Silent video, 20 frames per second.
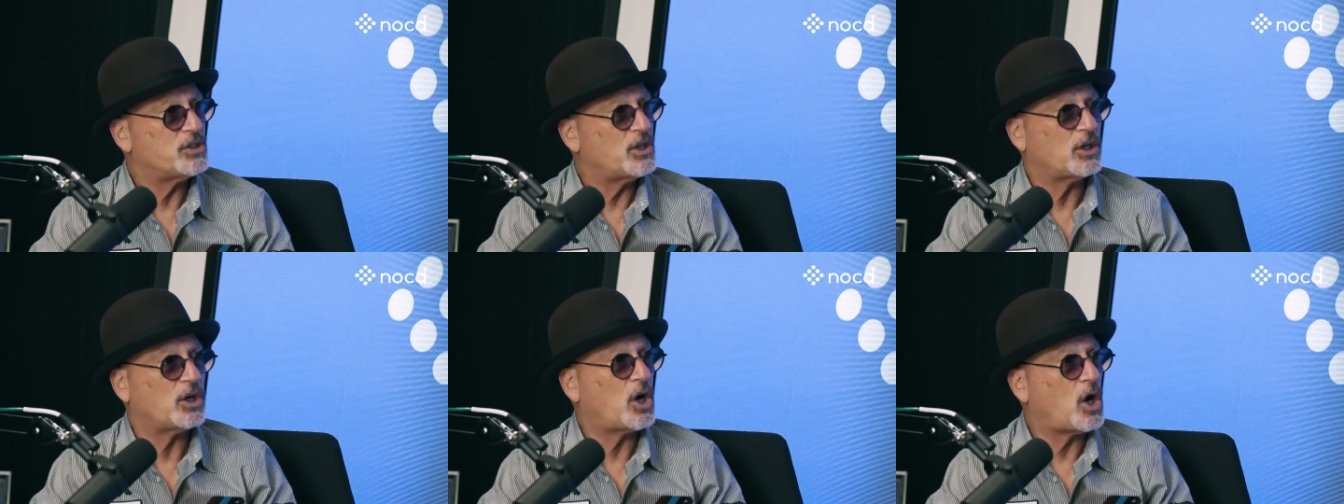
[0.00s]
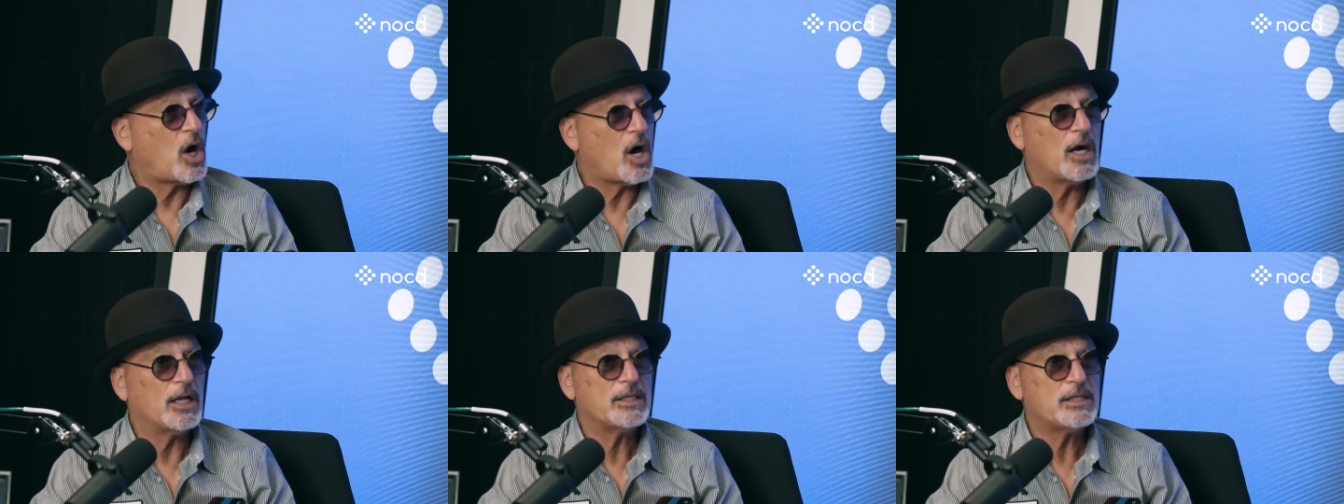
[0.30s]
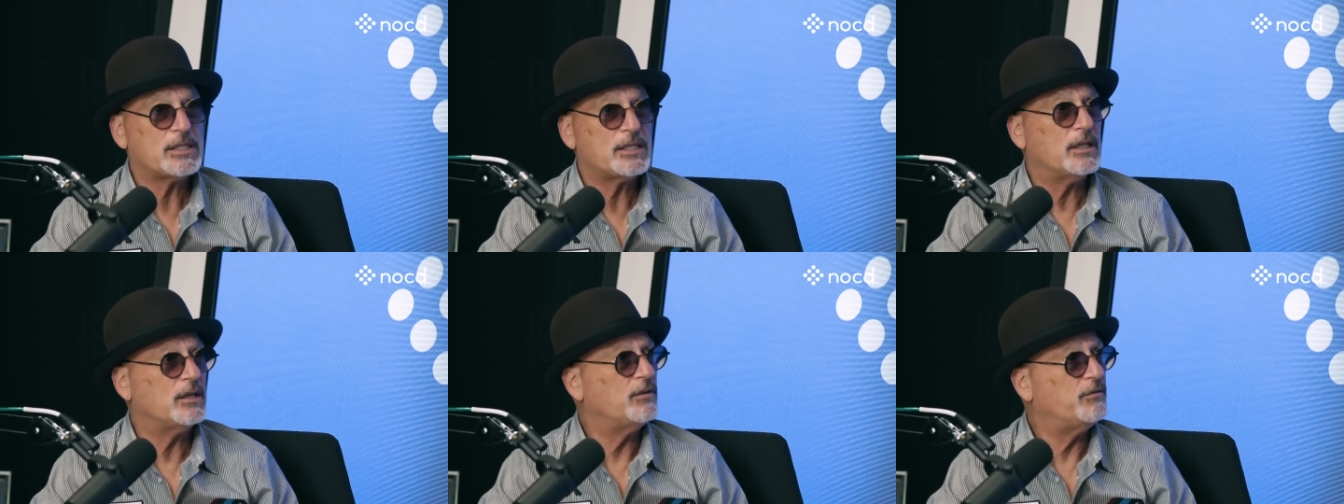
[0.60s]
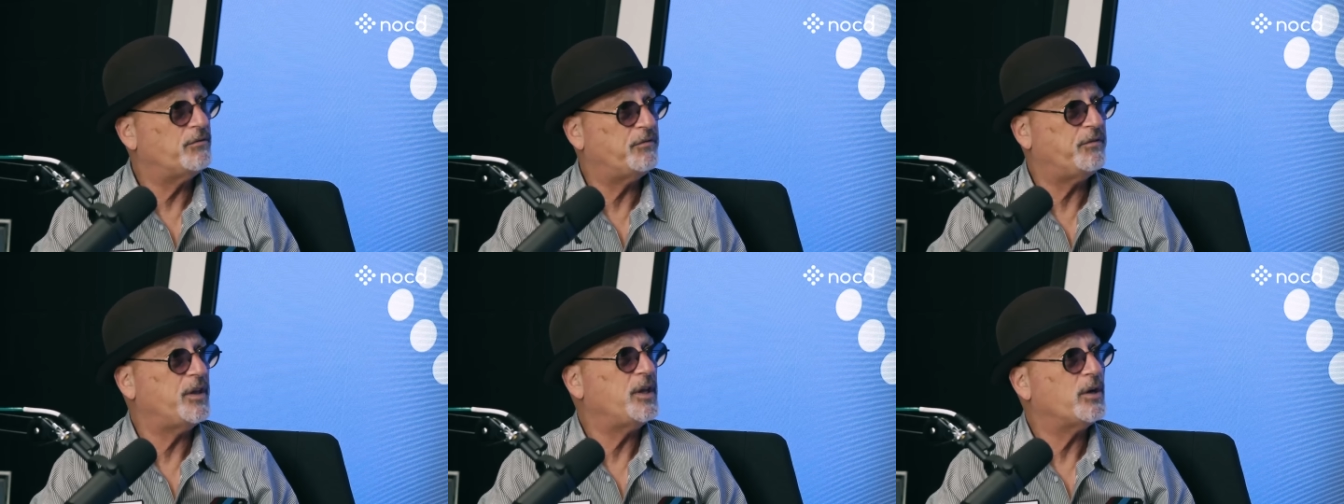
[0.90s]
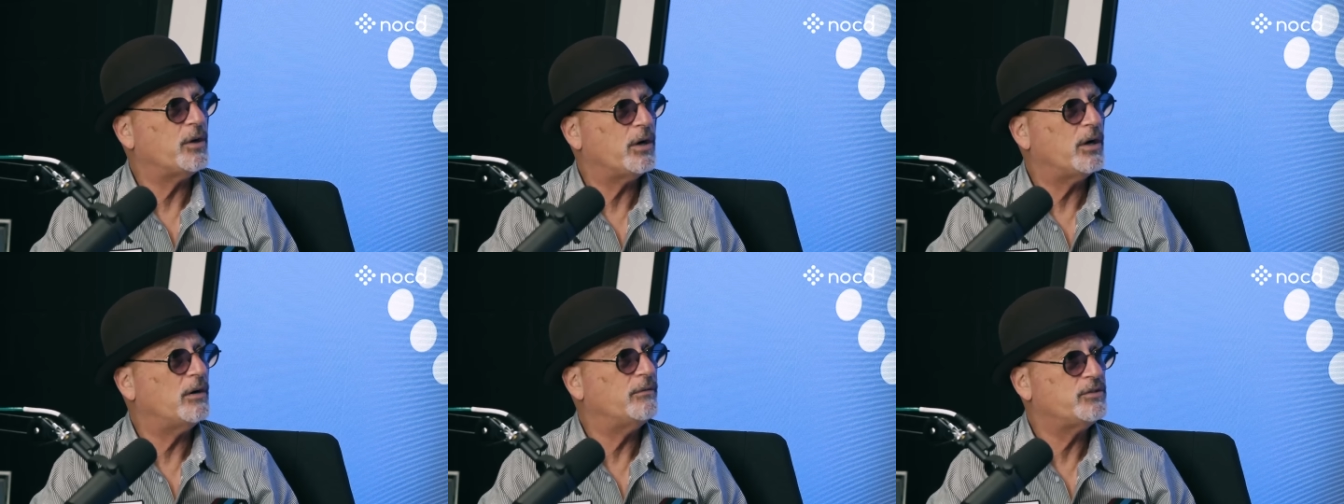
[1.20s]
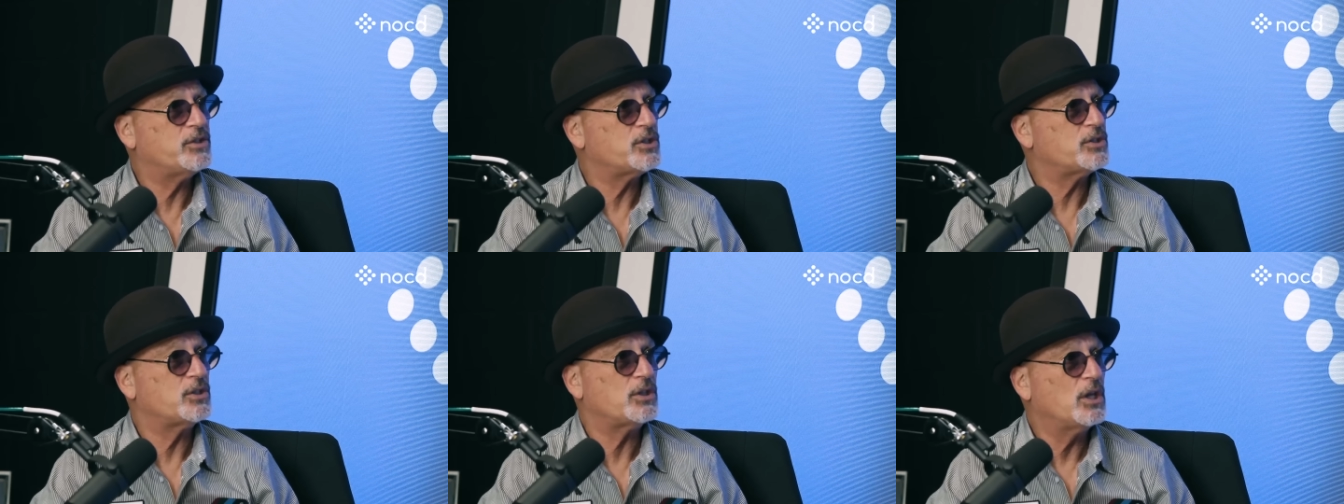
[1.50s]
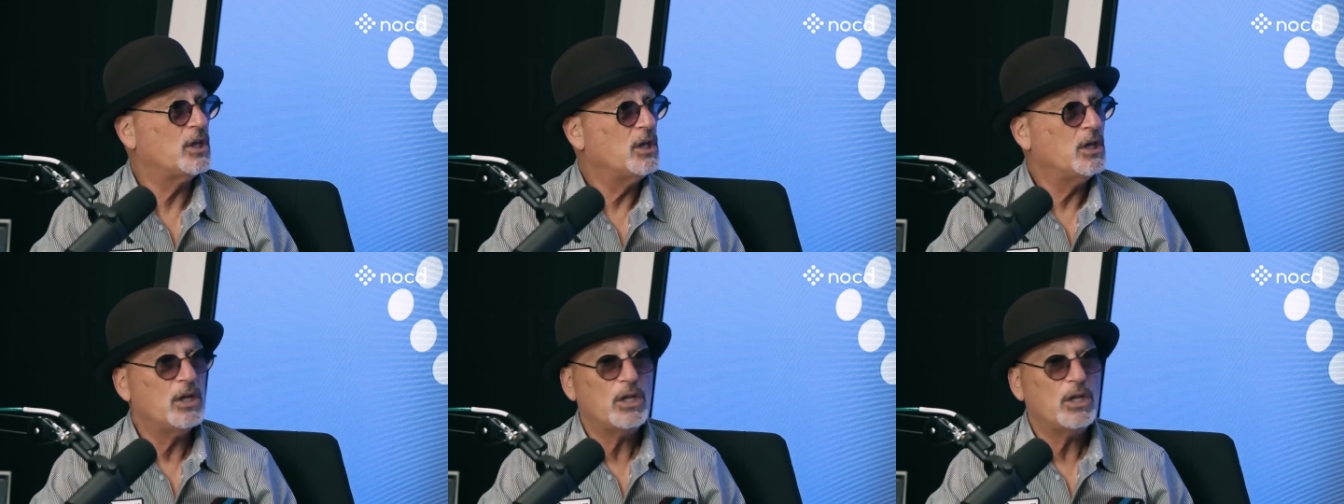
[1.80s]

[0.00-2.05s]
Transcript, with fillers: a constant fear of just